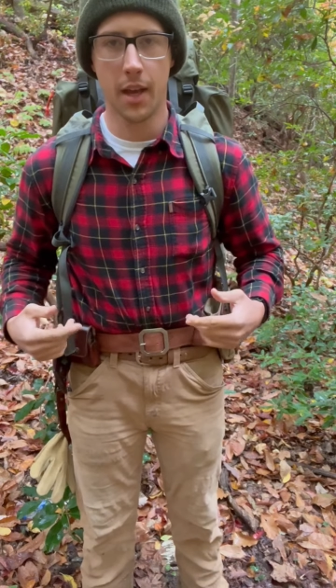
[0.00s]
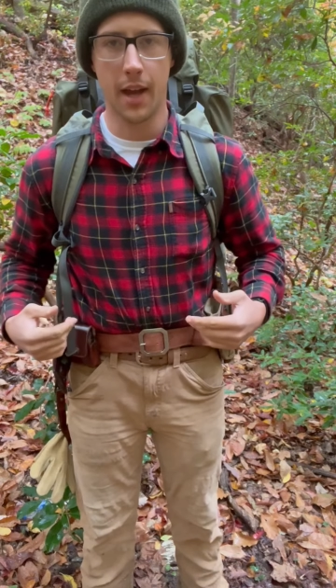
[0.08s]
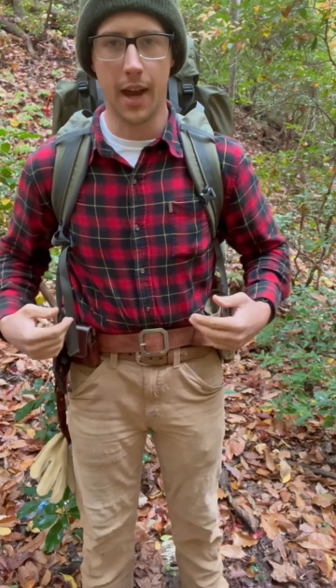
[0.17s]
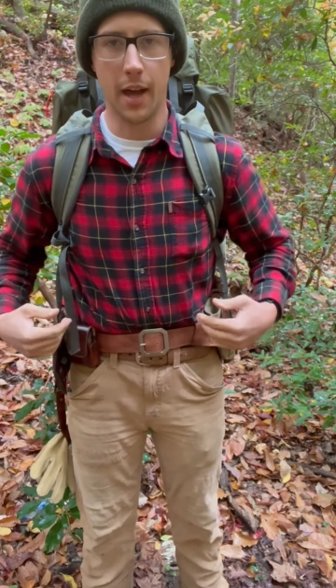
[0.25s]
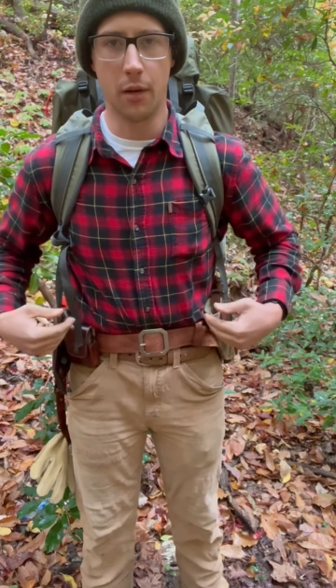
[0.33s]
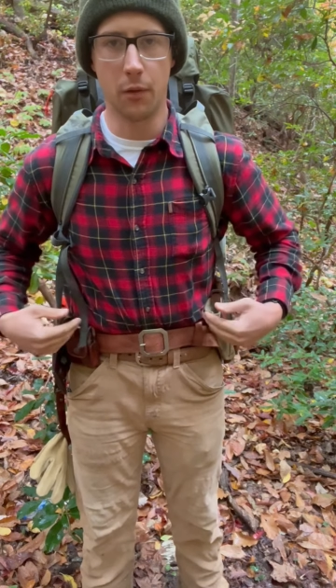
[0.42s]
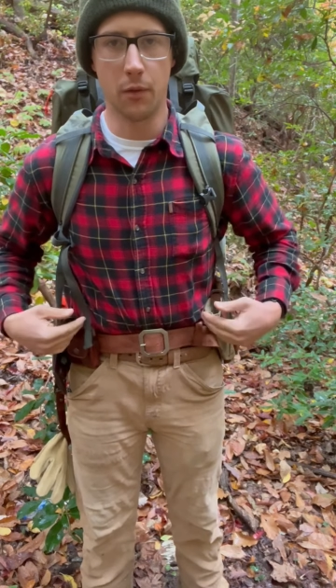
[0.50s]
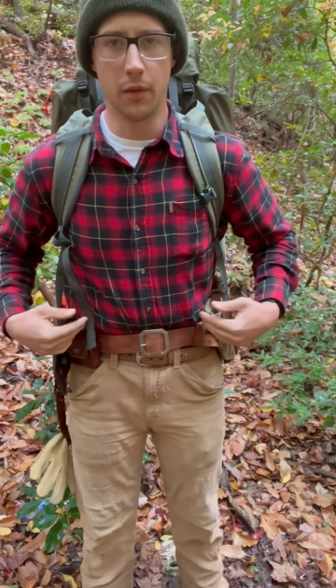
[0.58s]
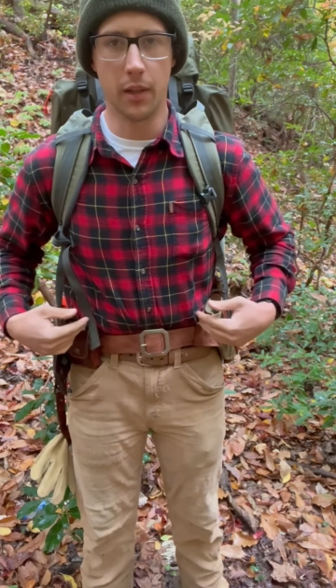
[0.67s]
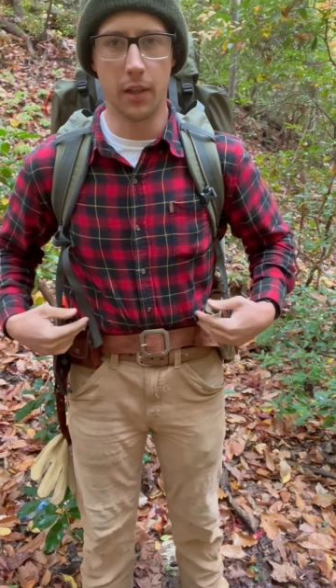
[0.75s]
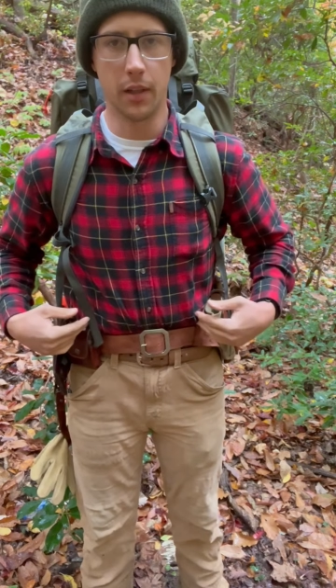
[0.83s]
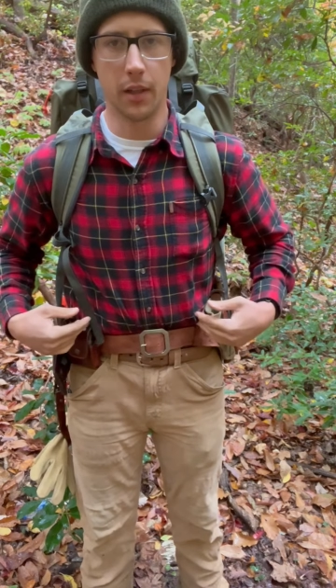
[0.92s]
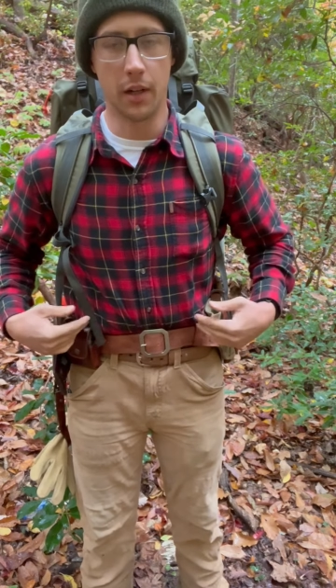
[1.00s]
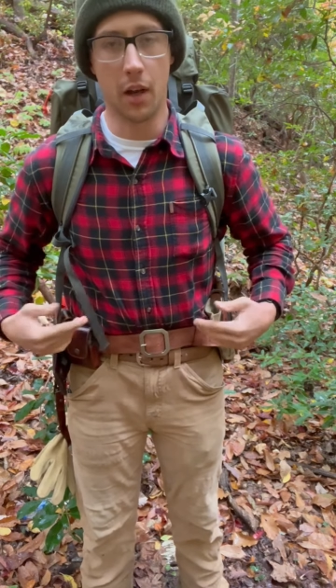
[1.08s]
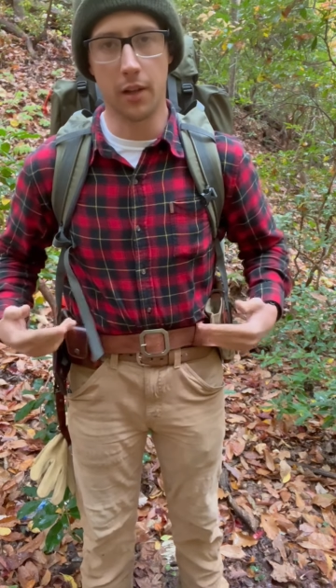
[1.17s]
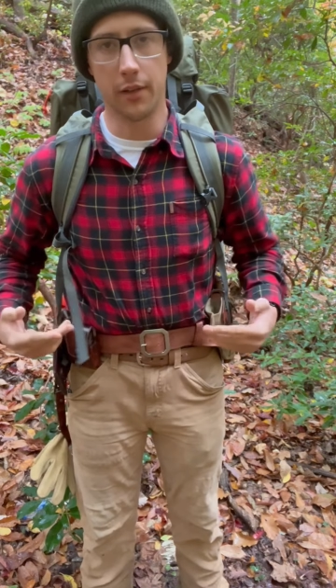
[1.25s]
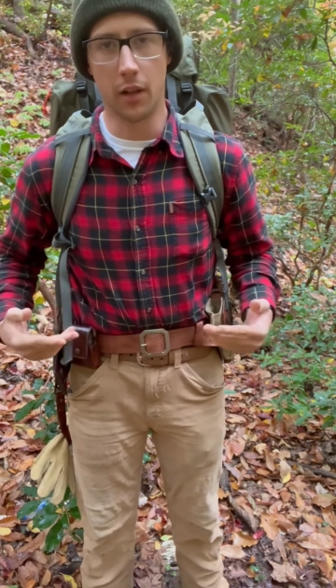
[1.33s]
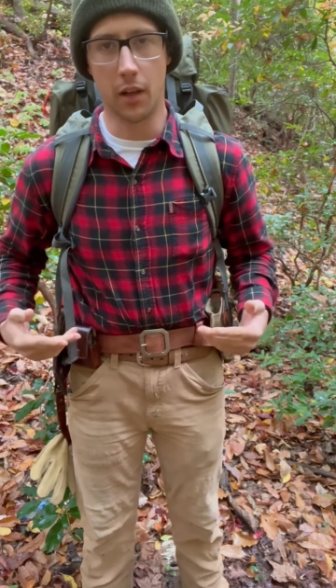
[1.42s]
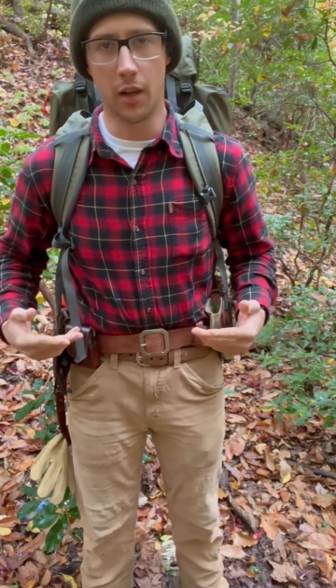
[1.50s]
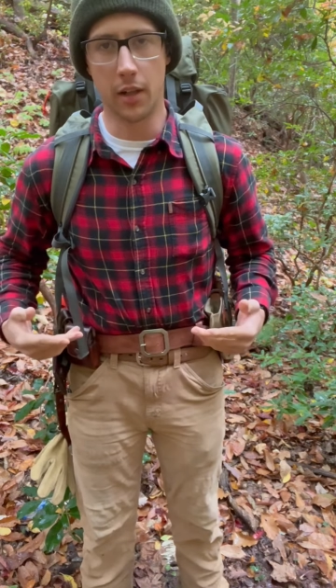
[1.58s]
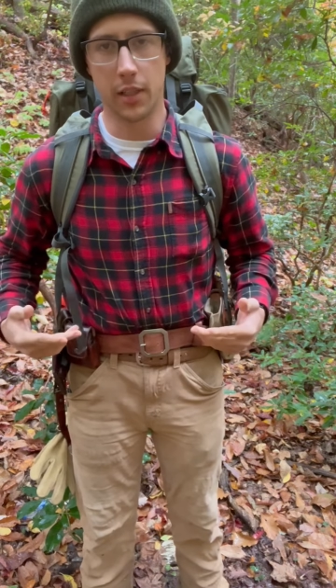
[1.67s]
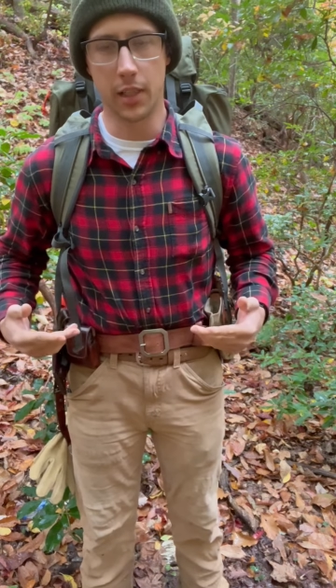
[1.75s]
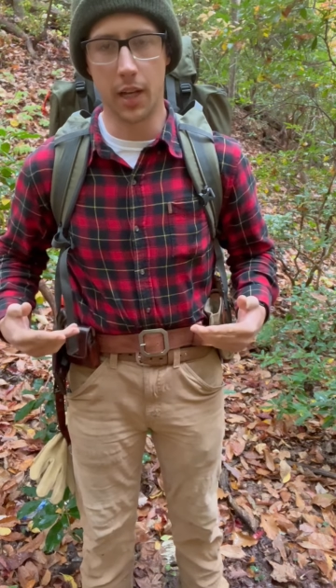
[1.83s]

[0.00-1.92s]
honestly,